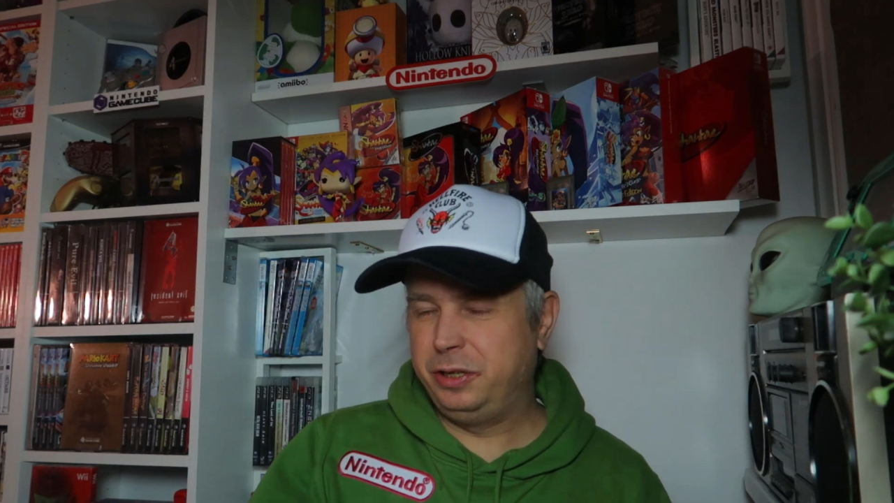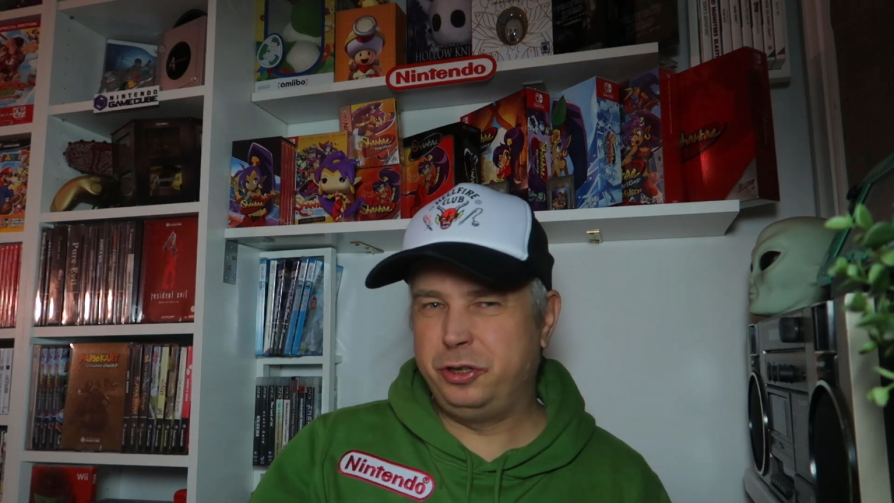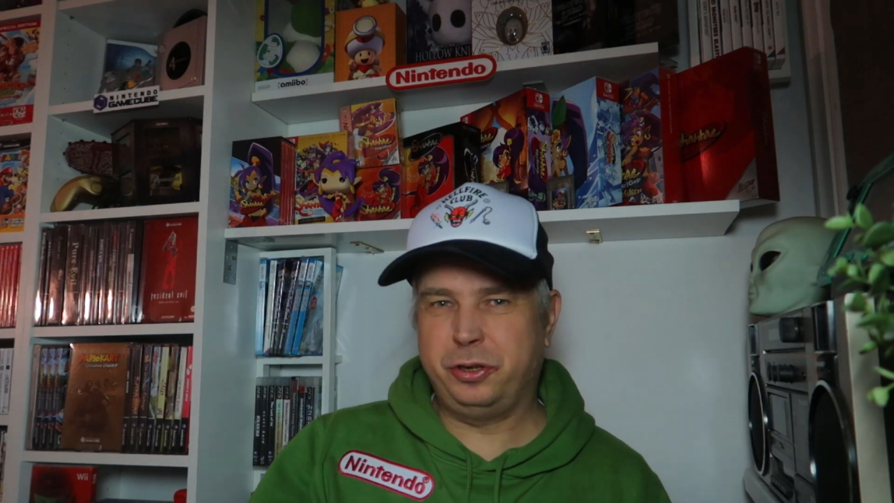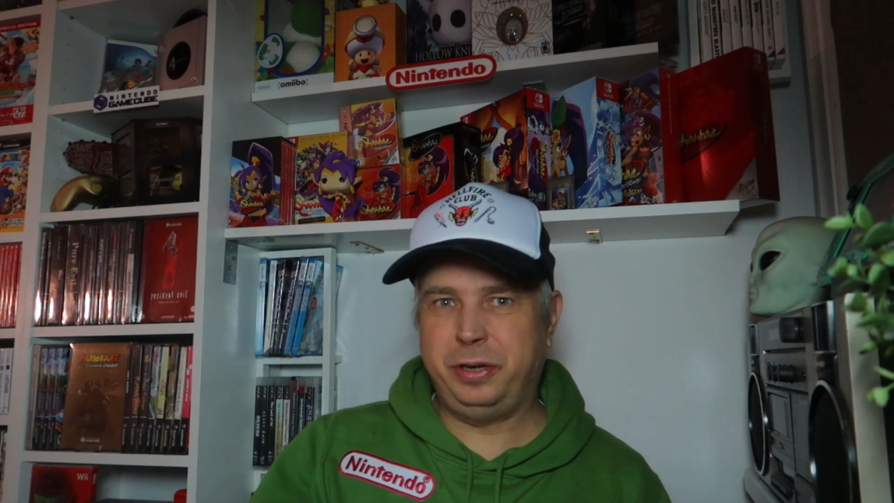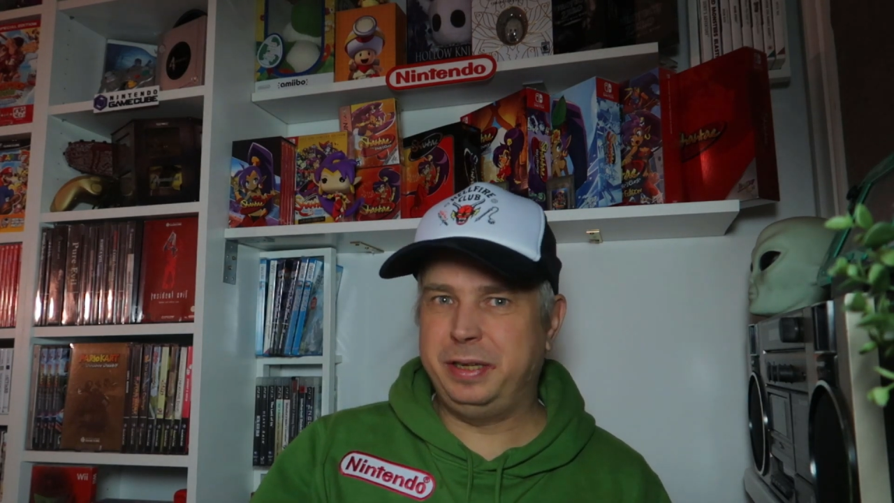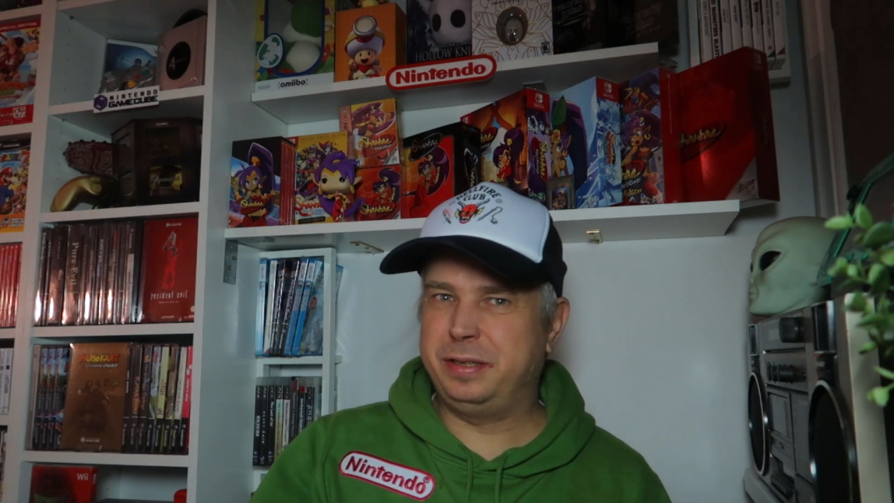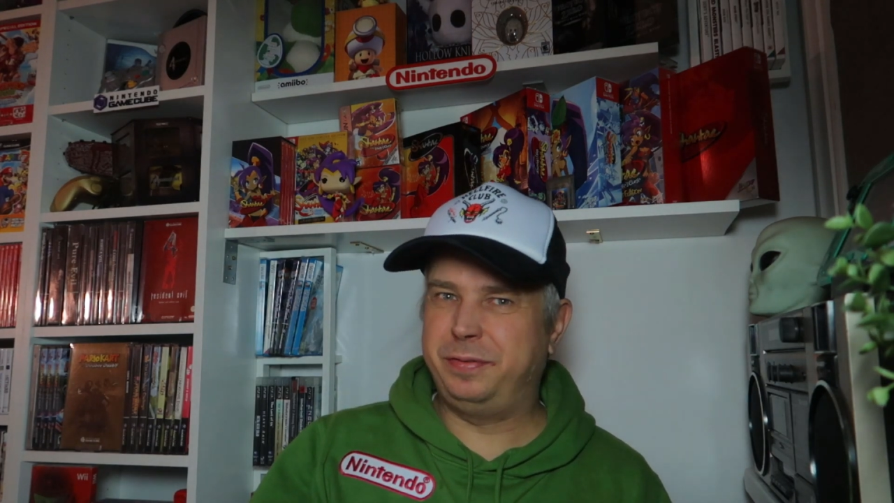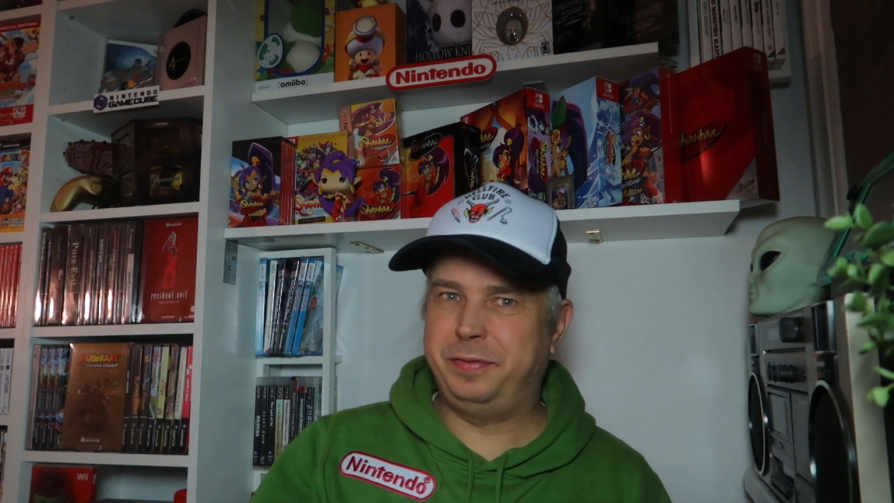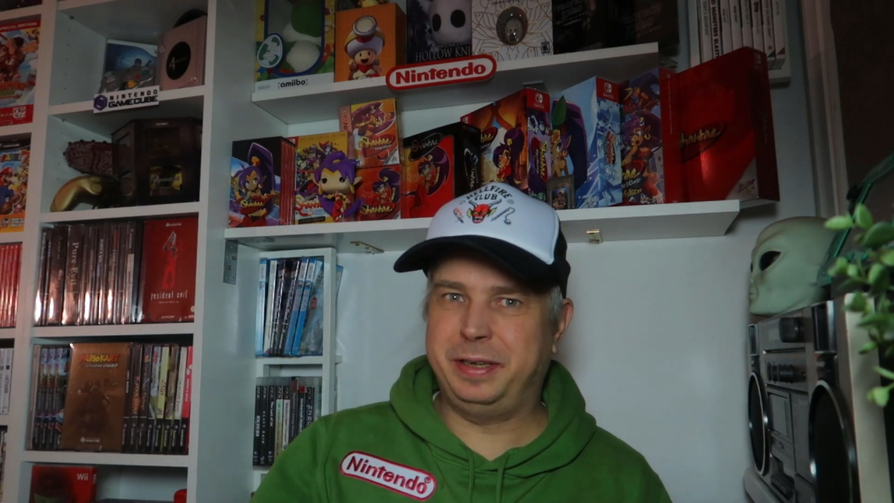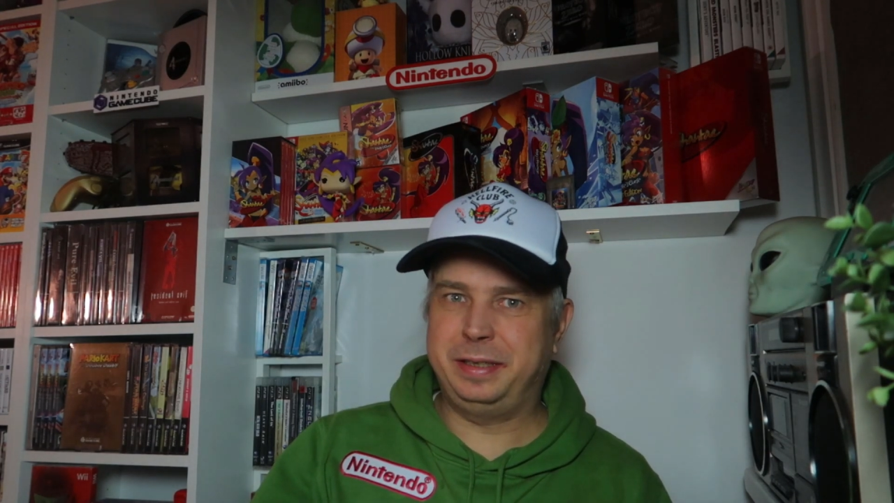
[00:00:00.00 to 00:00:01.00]
Journey is a
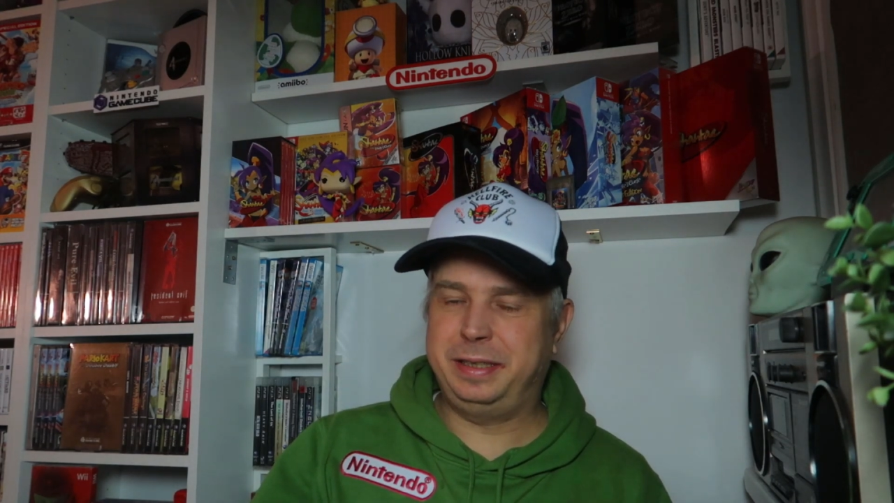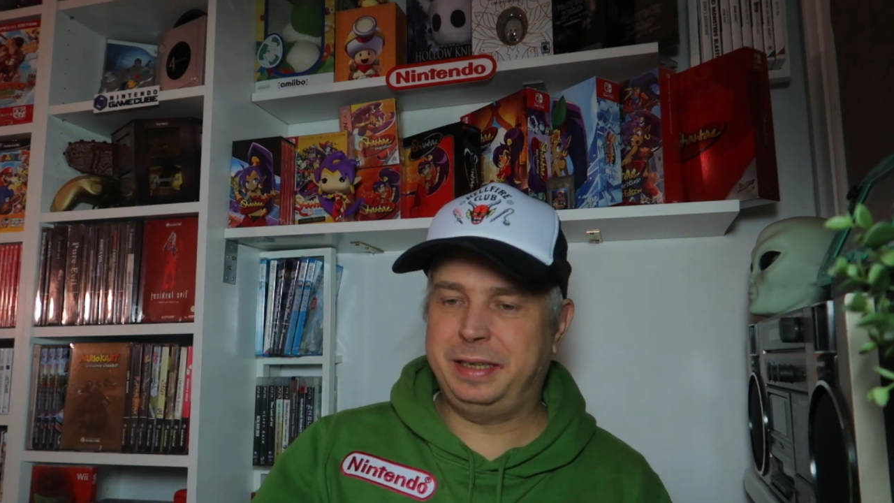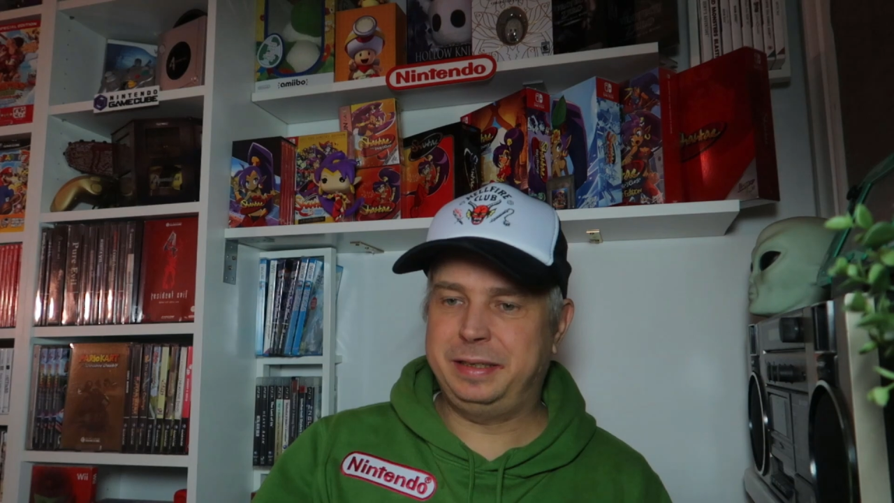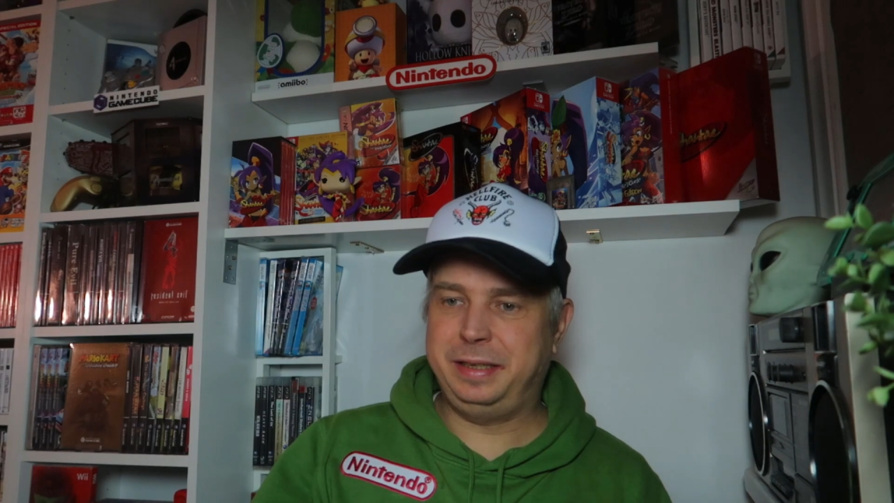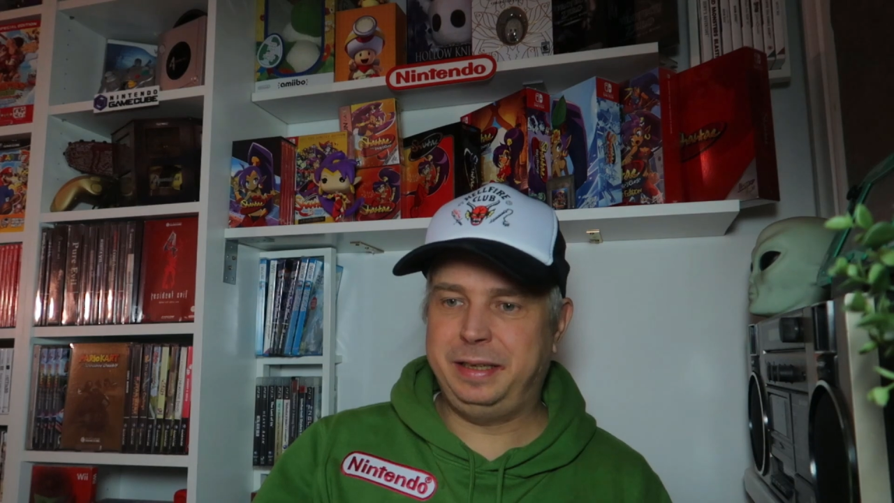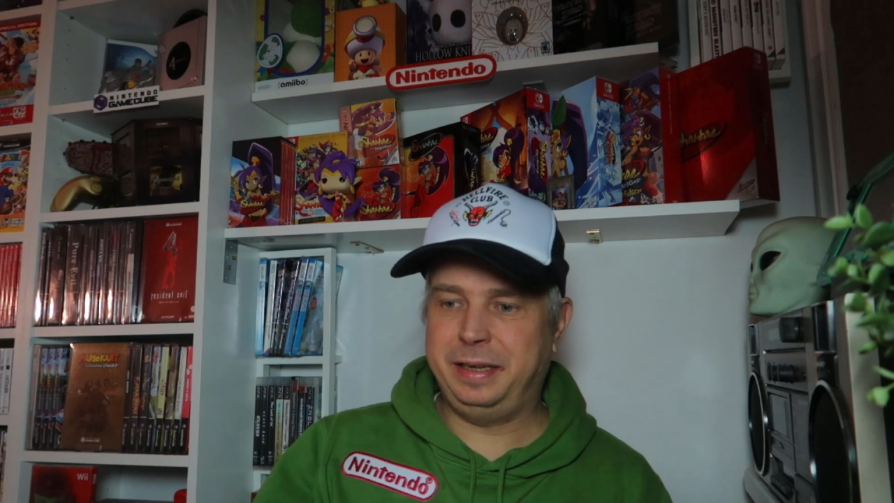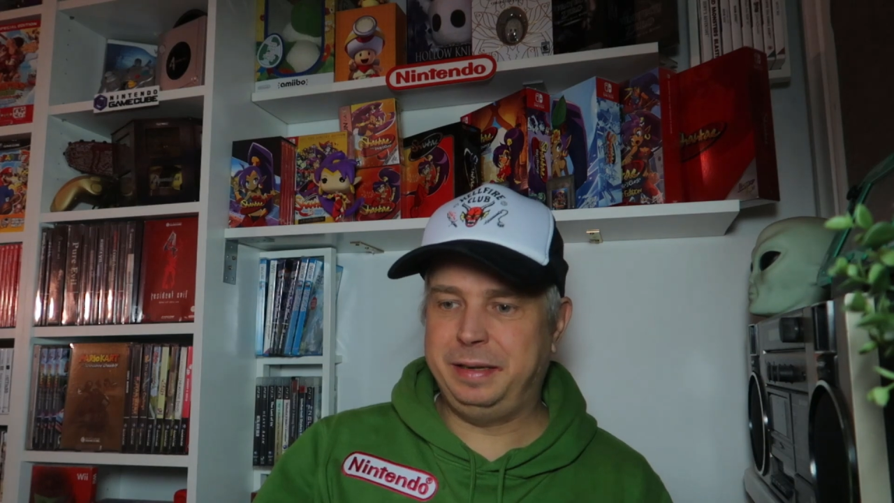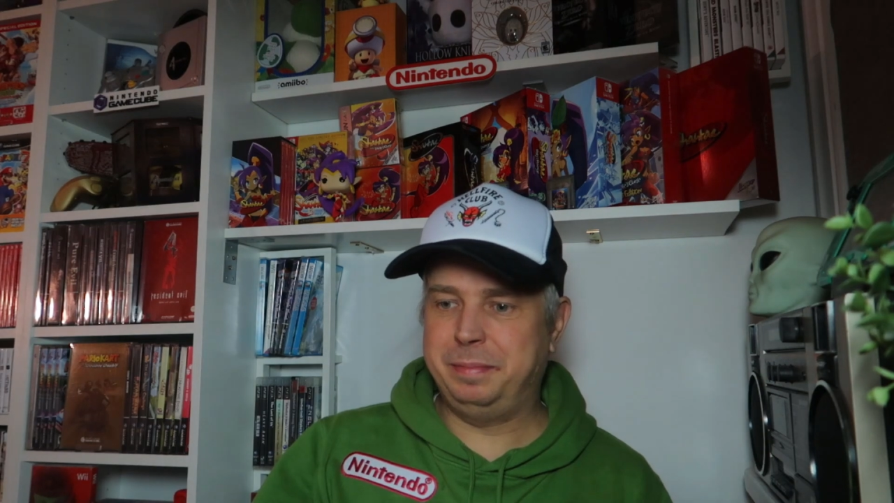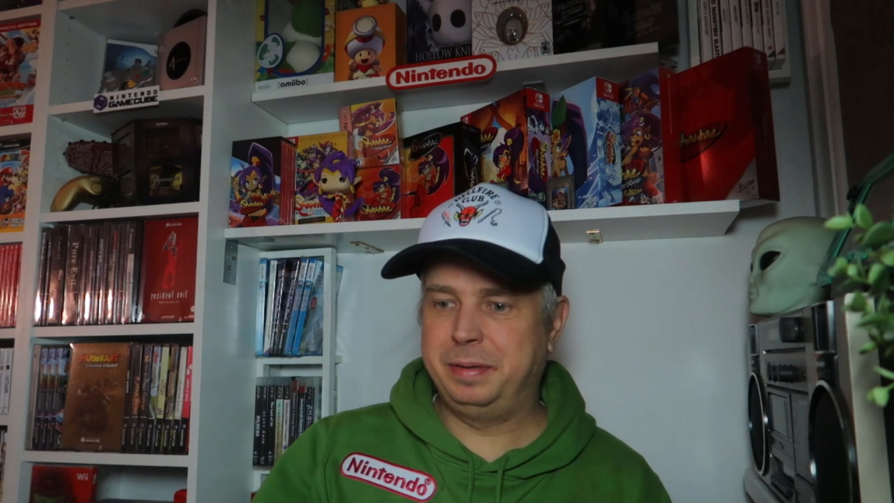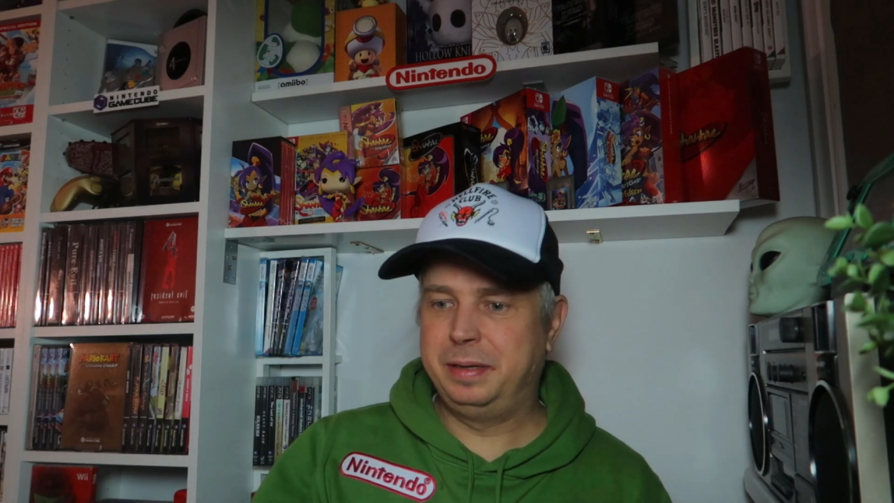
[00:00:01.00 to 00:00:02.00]
fantastic
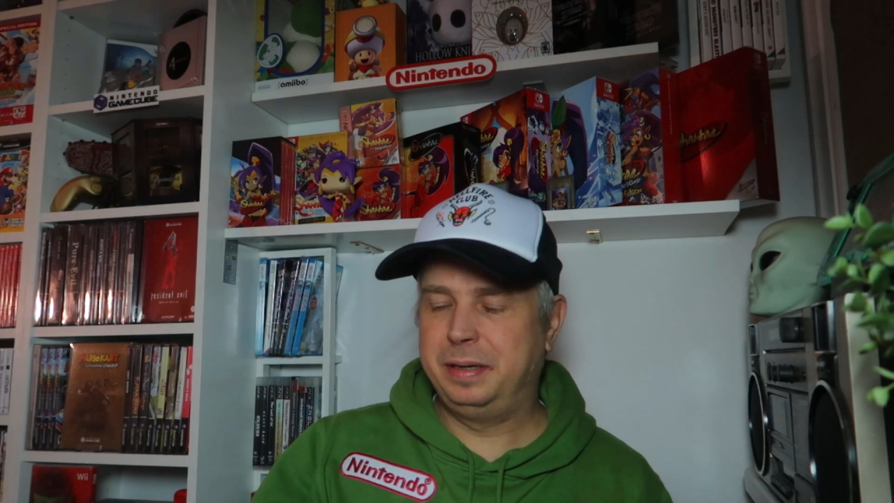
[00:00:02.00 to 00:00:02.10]
game.